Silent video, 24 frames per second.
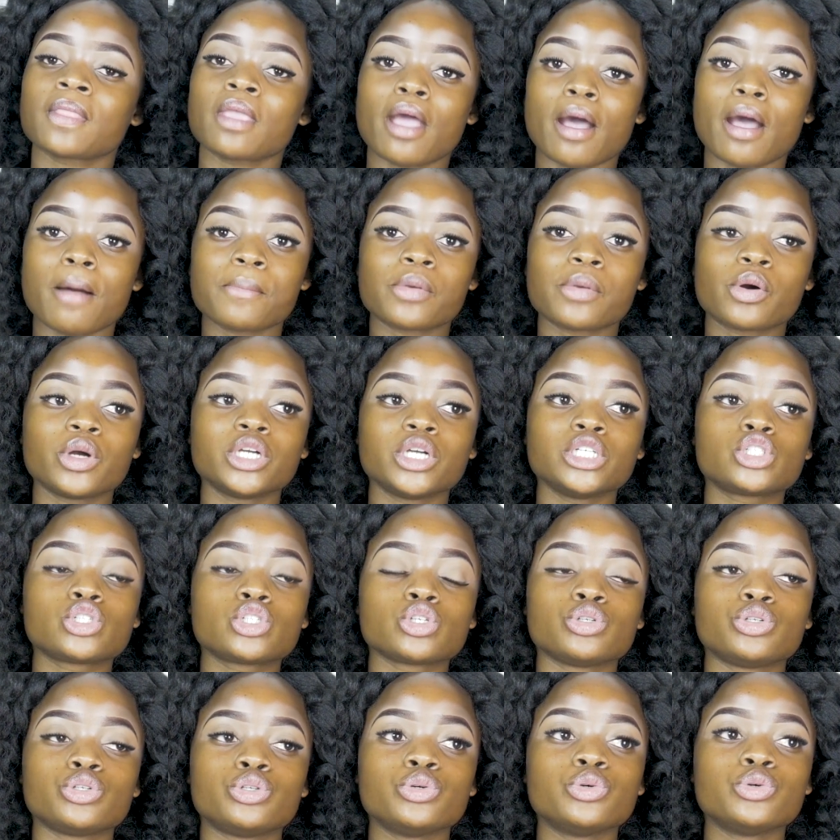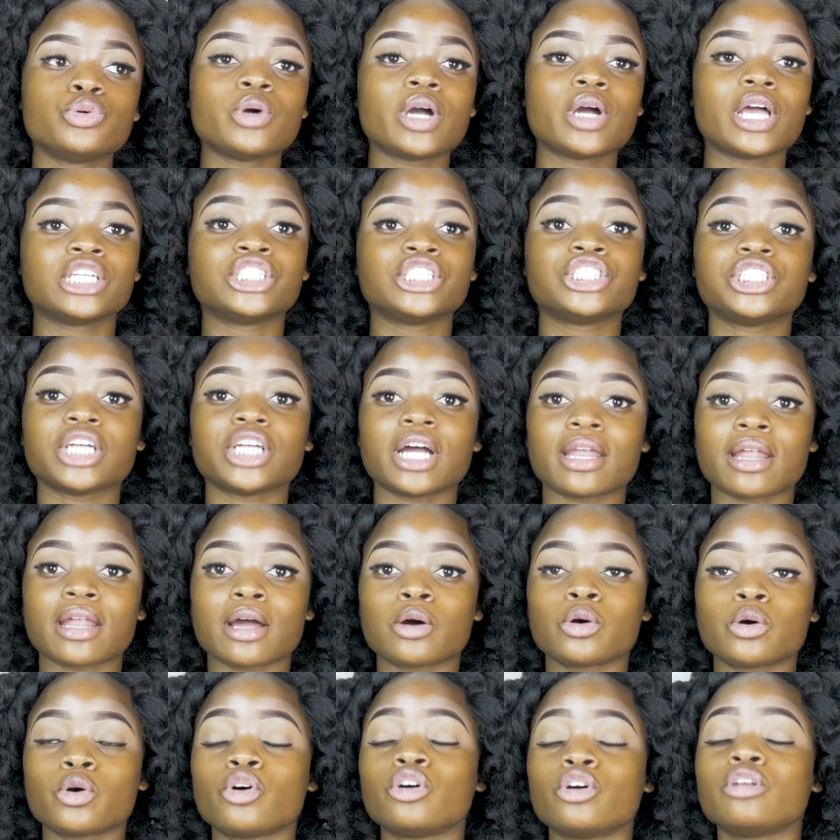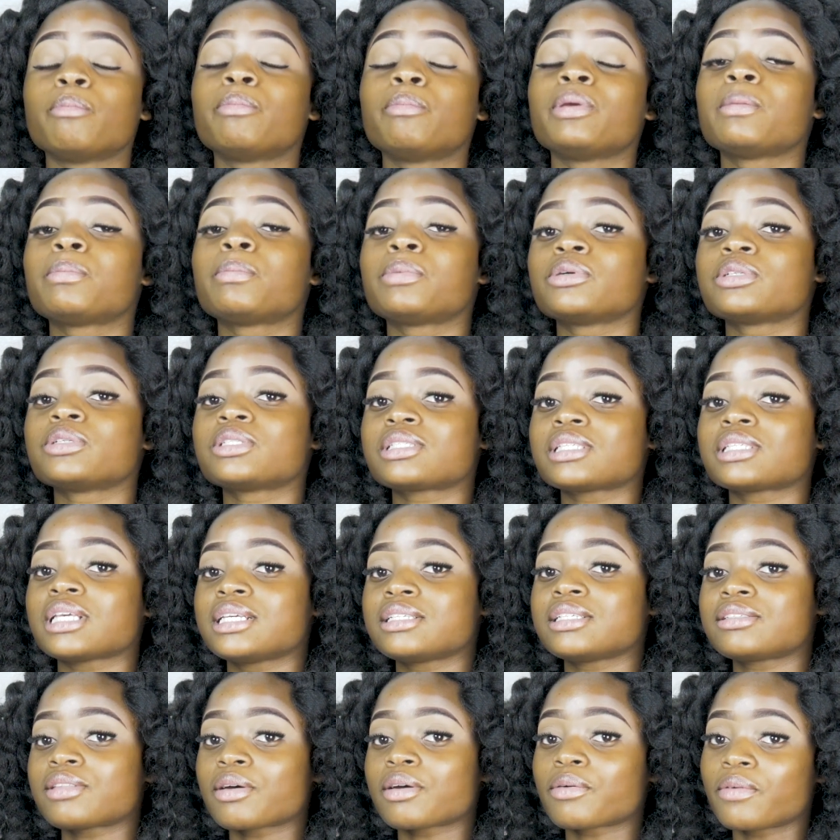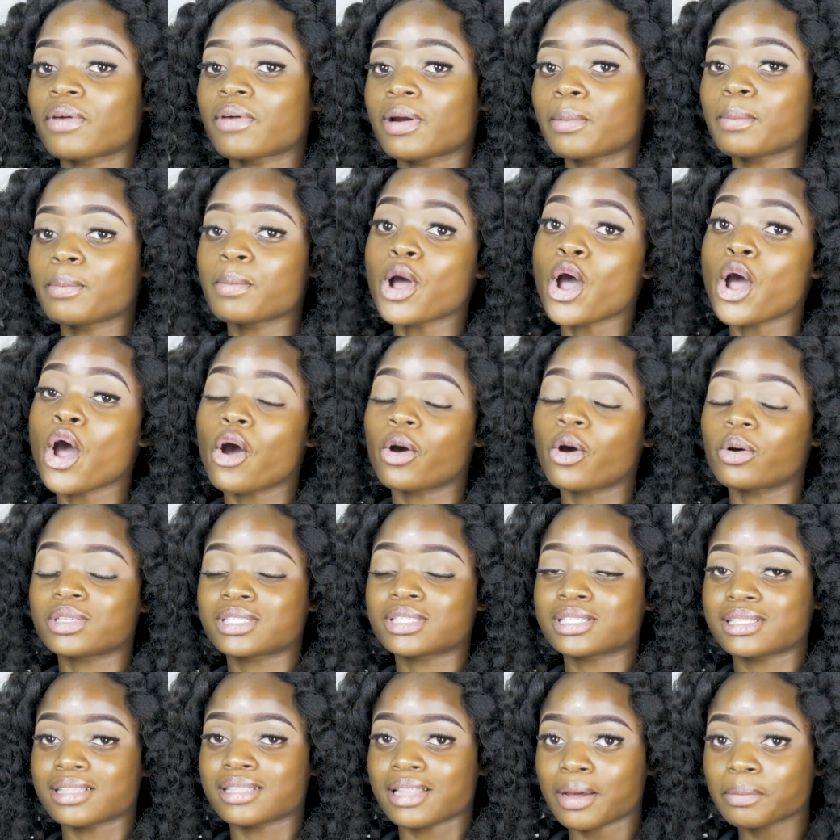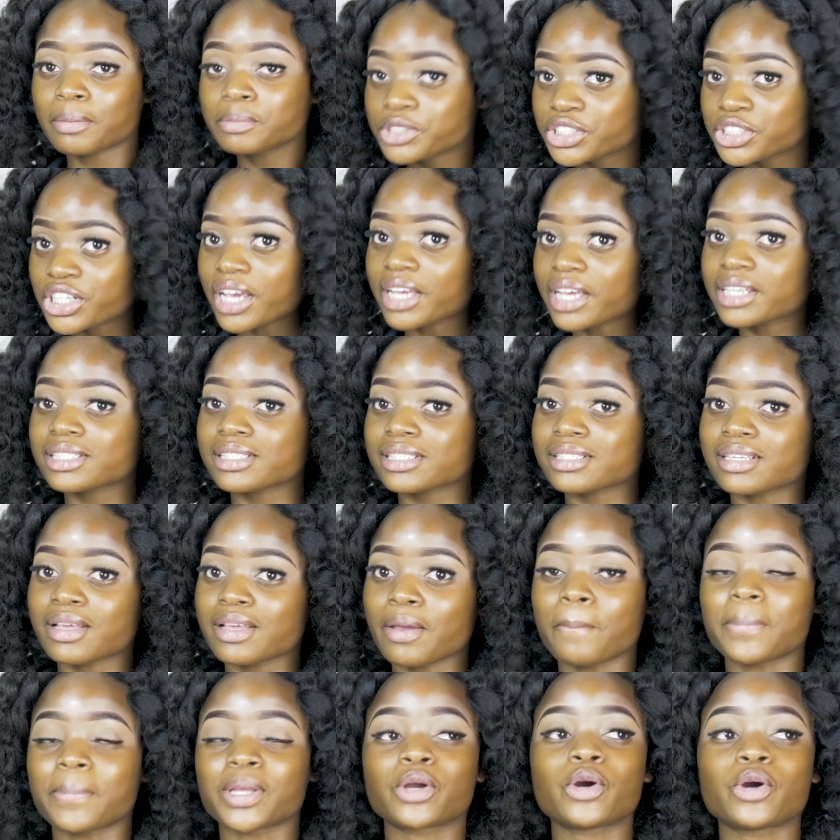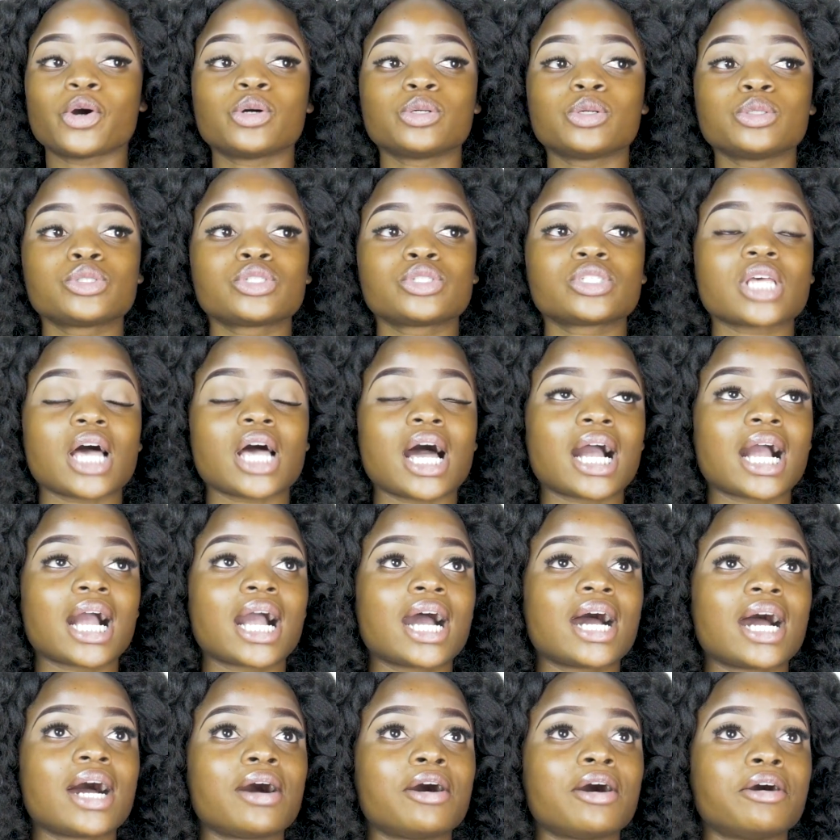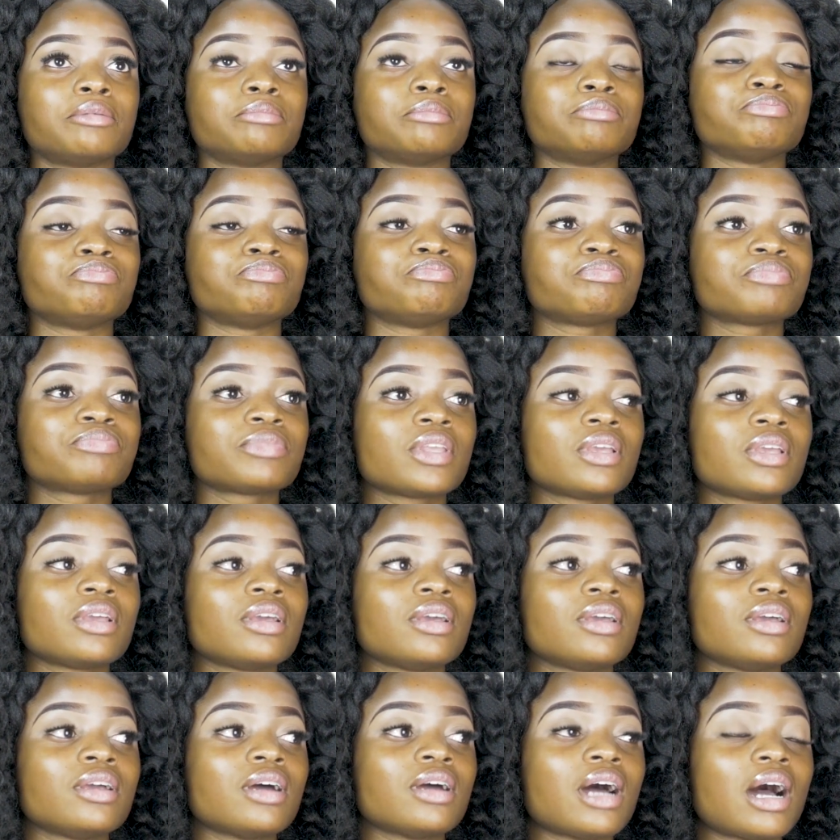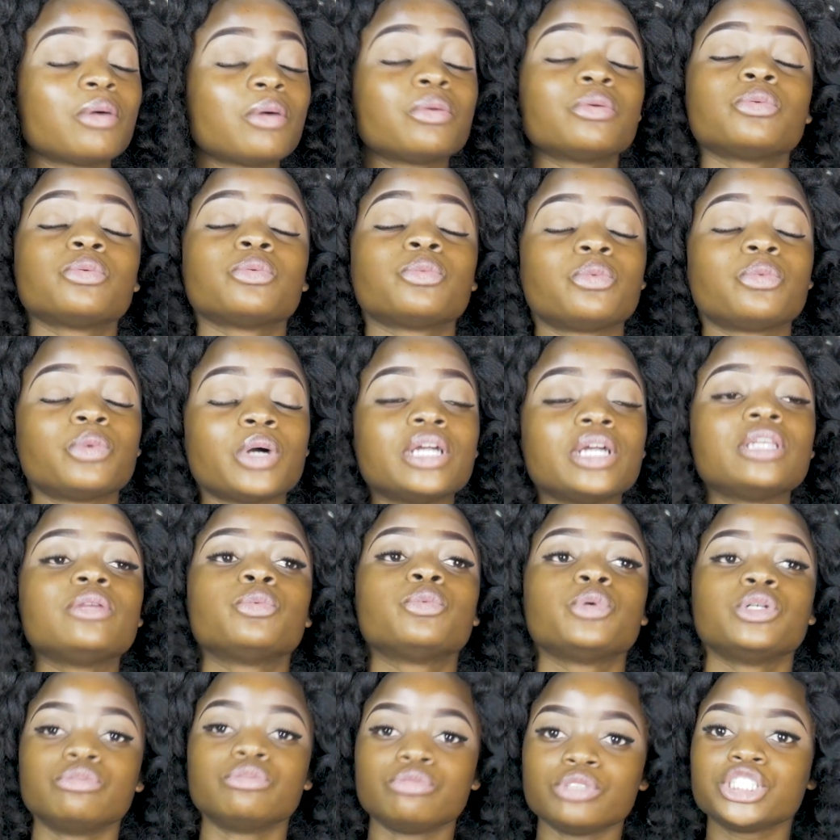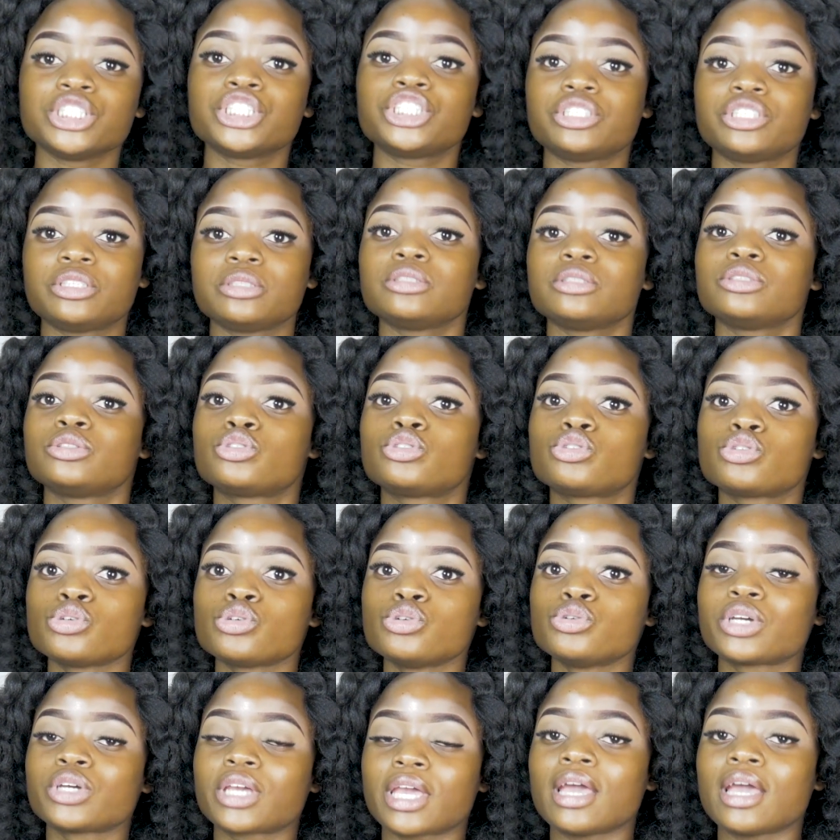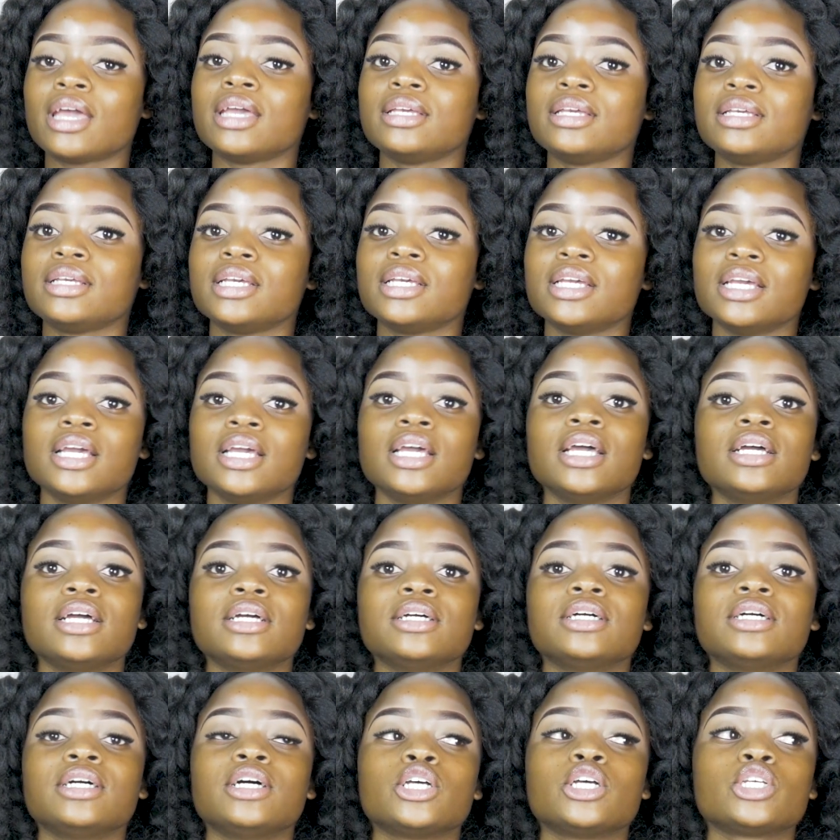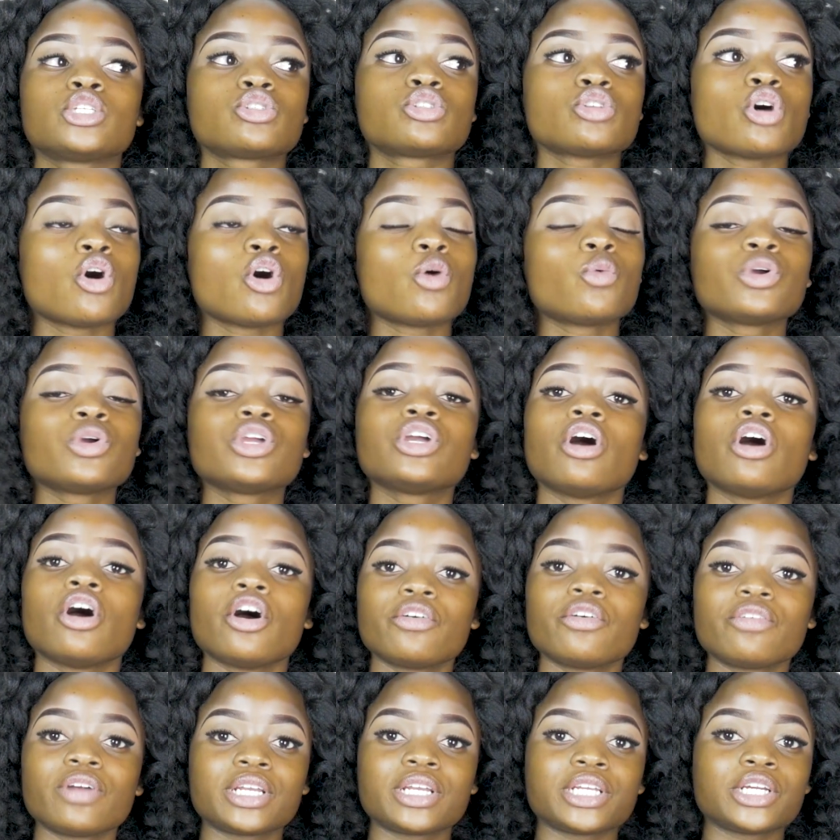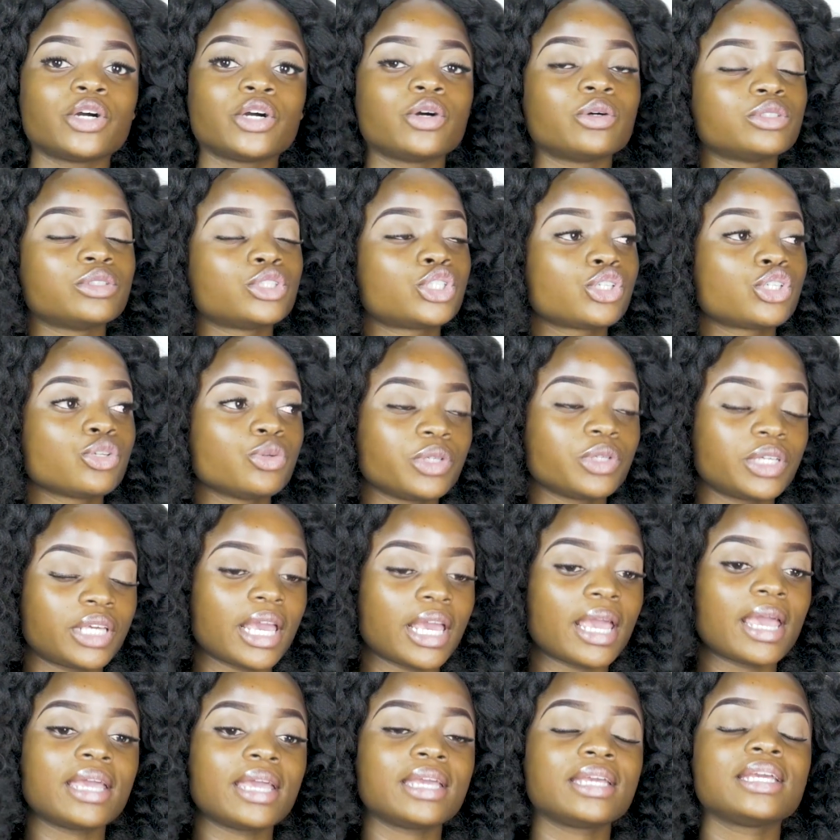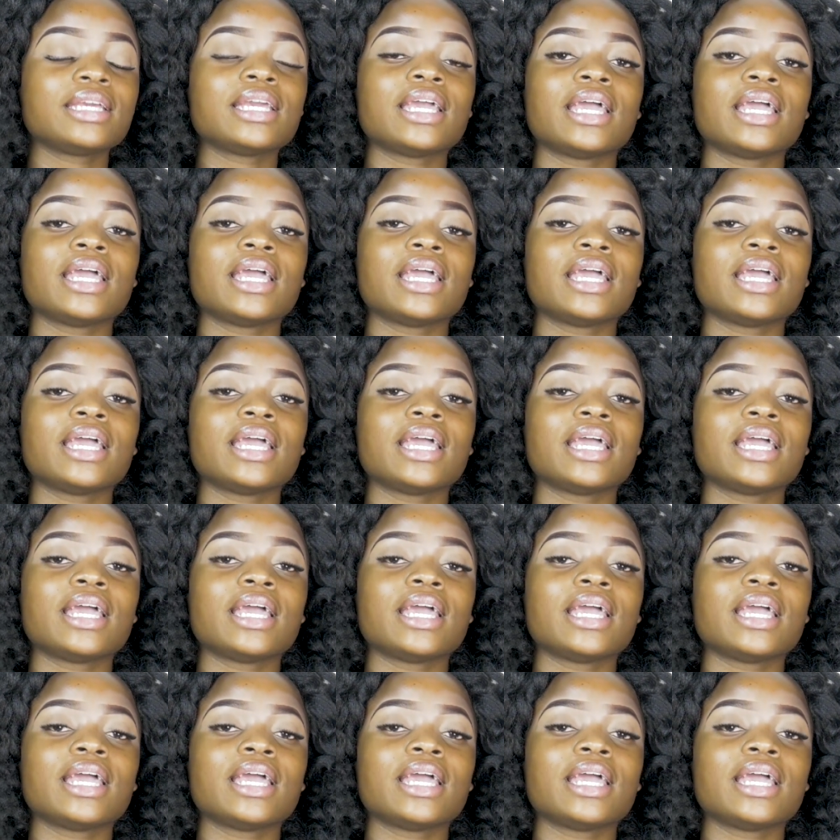I'm going to do a shout out on people's Instagram or Snapchat because I got when we reached 2K. So we already on 2K,